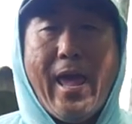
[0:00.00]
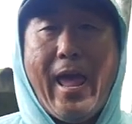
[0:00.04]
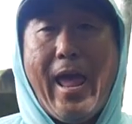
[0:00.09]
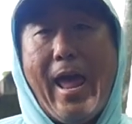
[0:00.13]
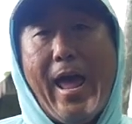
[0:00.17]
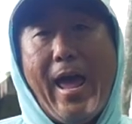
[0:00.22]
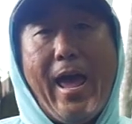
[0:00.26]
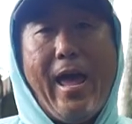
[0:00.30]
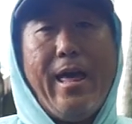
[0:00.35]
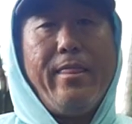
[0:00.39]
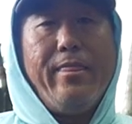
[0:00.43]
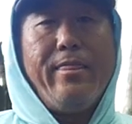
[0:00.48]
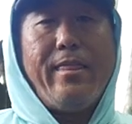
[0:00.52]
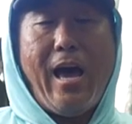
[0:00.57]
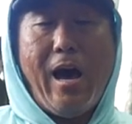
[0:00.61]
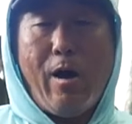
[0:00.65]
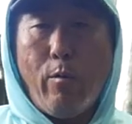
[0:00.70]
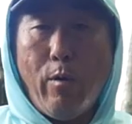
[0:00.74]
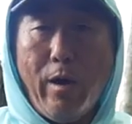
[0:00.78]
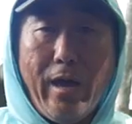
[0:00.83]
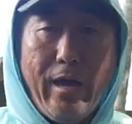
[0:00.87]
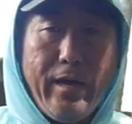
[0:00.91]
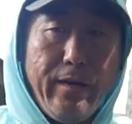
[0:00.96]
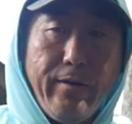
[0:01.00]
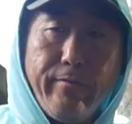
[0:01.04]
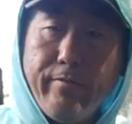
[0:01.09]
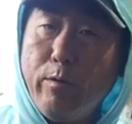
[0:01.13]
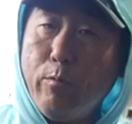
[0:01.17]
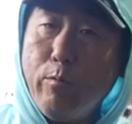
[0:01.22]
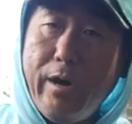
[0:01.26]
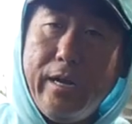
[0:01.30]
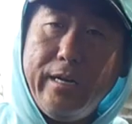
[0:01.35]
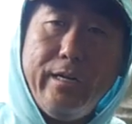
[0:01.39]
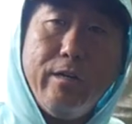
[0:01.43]
And that way,
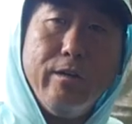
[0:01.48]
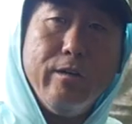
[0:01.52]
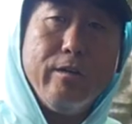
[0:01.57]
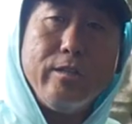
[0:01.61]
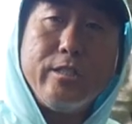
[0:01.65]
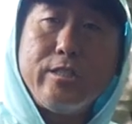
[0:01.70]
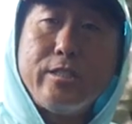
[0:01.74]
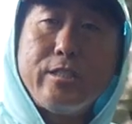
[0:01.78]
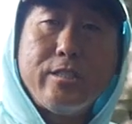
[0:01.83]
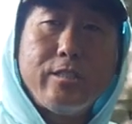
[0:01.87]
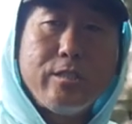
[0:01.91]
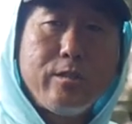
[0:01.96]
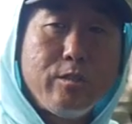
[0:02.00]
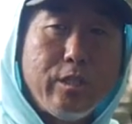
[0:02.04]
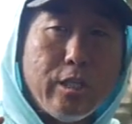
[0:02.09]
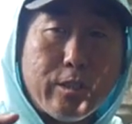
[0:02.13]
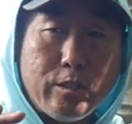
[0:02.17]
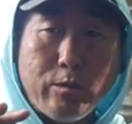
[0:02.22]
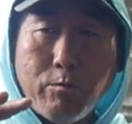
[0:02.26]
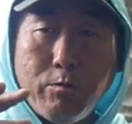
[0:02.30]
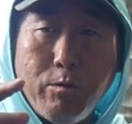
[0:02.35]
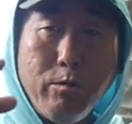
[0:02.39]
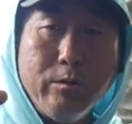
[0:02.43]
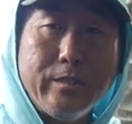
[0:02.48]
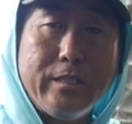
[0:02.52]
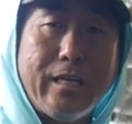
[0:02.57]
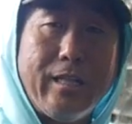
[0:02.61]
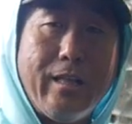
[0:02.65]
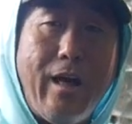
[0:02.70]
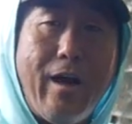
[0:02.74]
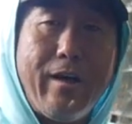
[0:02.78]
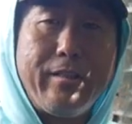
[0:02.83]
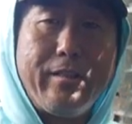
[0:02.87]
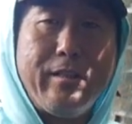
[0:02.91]
even when you're just cruising
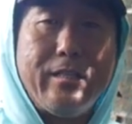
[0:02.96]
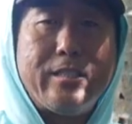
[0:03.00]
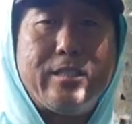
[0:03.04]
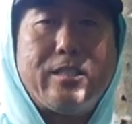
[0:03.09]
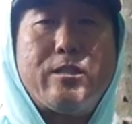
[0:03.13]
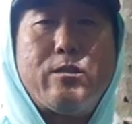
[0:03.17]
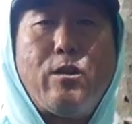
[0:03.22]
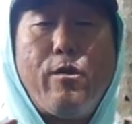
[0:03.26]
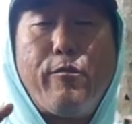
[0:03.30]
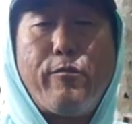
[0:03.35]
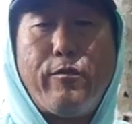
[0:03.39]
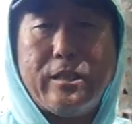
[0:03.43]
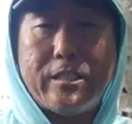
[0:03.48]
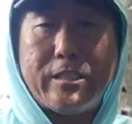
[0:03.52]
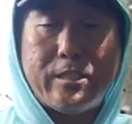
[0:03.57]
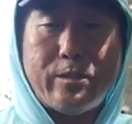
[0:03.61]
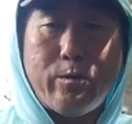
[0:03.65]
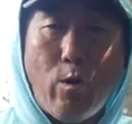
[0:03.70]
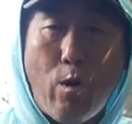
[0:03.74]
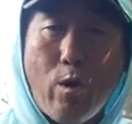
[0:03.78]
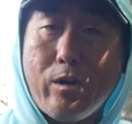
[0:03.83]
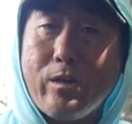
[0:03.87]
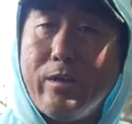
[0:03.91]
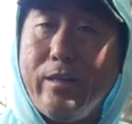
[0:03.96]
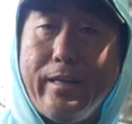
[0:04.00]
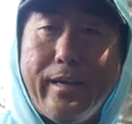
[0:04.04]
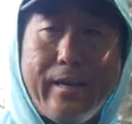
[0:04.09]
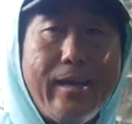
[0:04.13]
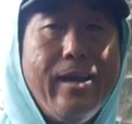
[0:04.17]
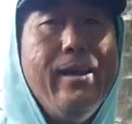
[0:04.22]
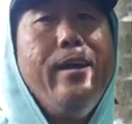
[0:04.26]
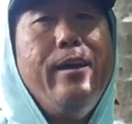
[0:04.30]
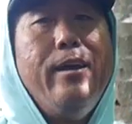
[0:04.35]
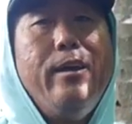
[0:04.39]
along the surface
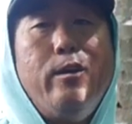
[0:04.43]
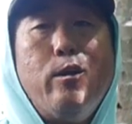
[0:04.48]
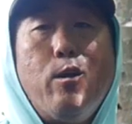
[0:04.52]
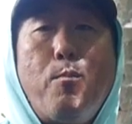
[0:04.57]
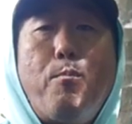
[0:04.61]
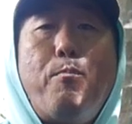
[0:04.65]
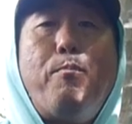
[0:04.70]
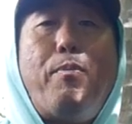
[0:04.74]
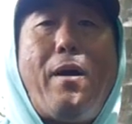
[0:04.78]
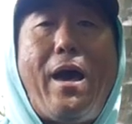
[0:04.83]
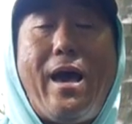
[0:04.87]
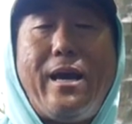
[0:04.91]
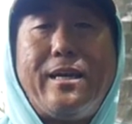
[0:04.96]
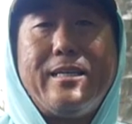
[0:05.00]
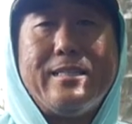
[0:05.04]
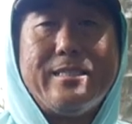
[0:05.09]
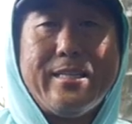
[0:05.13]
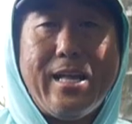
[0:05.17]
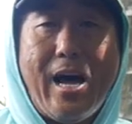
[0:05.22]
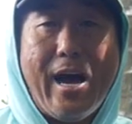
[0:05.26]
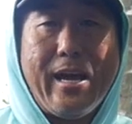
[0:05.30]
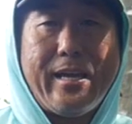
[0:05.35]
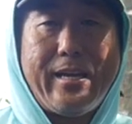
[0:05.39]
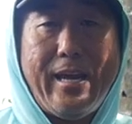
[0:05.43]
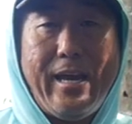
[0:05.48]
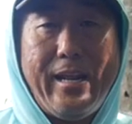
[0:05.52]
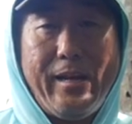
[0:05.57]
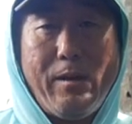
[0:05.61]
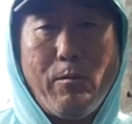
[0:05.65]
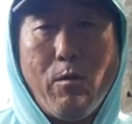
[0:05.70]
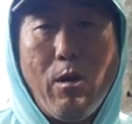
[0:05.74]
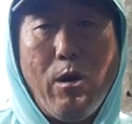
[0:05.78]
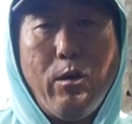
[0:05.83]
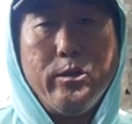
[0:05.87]
snorkeling, your back is not
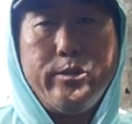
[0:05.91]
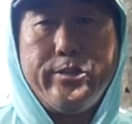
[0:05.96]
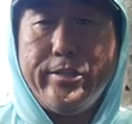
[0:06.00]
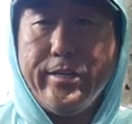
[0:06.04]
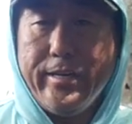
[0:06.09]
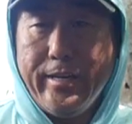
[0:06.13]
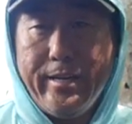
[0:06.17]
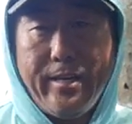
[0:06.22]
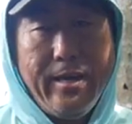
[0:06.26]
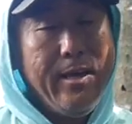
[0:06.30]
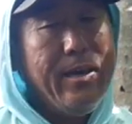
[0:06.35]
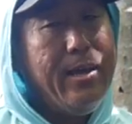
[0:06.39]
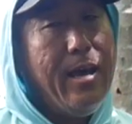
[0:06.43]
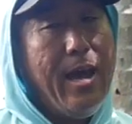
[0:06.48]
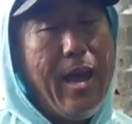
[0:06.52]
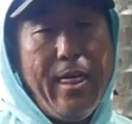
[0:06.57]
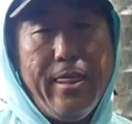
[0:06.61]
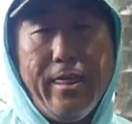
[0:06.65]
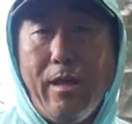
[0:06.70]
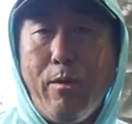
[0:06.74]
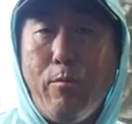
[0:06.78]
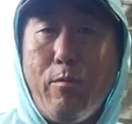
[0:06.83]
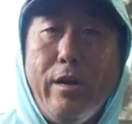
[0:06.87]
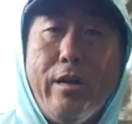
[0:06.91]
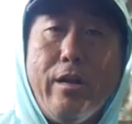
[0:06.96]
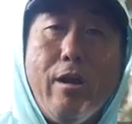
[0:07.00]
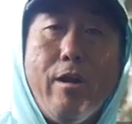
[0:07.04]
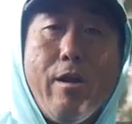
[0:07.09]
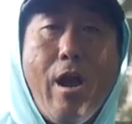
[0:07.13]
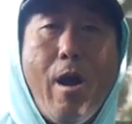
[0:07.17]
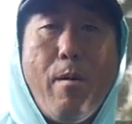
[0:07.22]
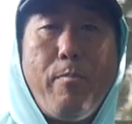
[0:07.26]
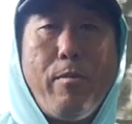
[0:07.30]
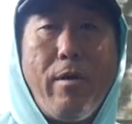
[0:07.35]
getting roasted. And then when
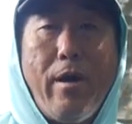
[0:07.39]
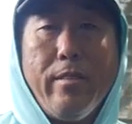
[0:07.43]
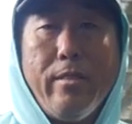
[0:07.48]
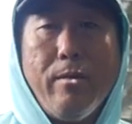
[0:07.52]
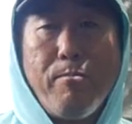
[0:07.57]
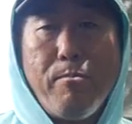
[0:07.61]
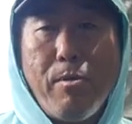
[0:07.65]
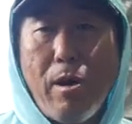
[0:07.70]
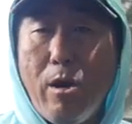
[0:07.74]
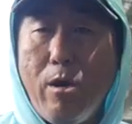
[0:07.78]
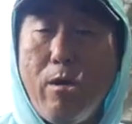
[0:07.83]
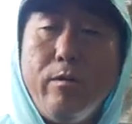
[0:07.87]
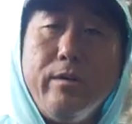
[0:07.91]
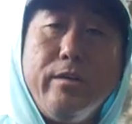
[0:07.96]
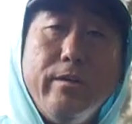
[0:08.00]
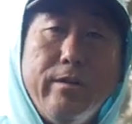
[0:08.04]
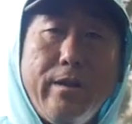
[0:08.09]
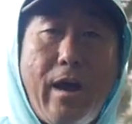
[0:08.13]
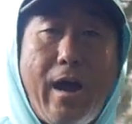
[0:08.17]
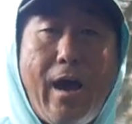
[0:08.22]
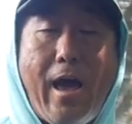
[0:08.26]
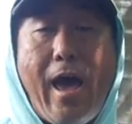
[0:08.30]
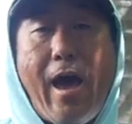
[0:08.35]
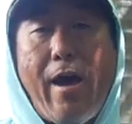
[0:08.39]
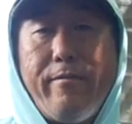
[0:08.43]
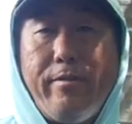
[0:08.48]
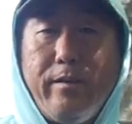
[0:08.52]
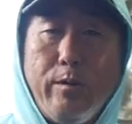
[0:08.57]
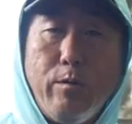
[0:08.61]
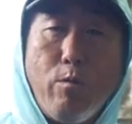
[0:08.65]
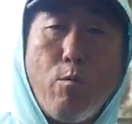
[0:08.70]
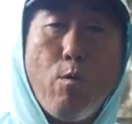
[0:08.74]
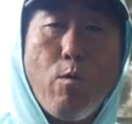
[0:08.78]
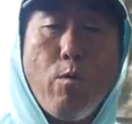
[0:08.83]
you're up on the boat, you're not
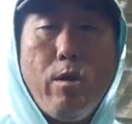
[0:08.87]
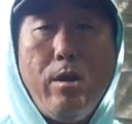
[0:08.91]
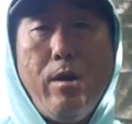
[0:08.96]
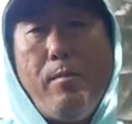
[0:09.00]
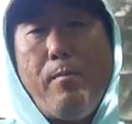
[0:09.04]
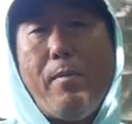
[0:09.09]
having to worry